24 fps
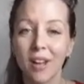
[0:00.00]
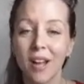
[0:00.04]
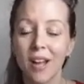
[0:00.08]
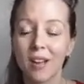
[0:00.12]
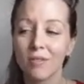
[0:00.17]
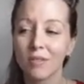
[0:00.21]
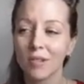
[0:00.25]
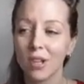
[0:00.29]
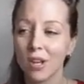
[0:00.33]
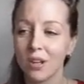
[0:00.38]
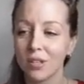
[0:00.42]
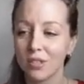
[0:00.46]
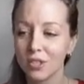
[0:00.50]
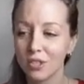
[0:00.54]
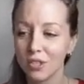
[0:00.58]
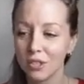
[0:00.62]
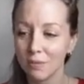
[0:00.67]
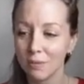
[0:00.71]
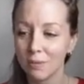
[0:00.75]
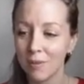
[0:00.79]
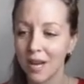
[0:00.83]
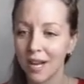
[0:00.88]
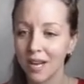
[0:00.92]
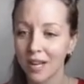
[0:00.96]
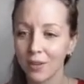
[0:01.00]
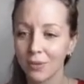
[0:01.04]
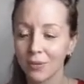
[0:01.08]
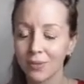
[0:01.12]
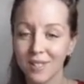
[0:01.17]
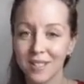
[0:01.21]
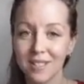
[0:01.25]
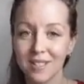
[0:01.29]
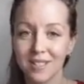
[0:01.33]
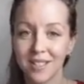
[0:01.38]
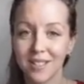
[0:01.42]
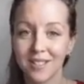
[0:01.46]
I've launched my
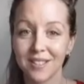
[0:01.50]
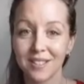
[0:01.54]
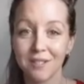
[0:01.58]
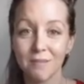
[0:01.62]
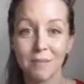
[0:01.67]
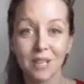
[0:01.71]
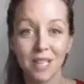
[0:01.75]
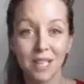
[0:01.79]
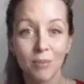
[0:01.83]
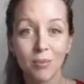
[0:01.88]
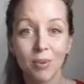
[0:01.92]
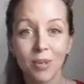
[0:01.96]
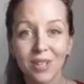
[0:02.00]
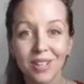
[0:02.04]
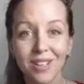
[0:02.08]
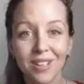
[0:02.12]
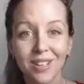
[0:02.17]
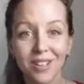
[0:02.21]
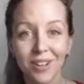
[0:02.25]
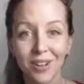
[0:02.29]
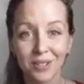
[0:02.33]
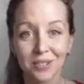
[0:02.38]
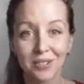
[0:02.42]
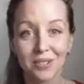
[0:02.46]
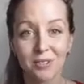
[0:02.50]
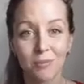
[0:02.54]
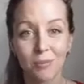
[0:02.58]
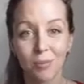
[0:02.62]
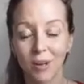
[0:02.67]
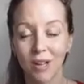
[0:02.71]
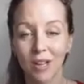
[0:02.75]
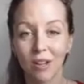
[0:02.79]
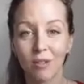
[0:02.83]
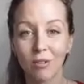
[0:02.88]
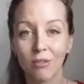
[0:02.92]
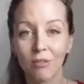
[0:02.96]
recent mini book called
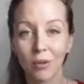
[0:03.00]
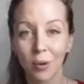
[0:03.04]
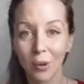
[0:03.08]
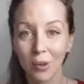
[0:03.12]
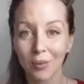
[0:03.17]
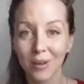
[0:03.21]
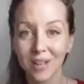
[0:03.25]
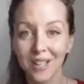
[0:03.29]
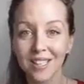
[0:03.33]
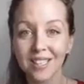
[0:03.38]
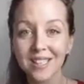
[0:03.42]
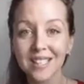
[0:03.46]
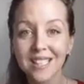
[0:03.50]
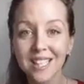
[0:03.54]
Spring Forward,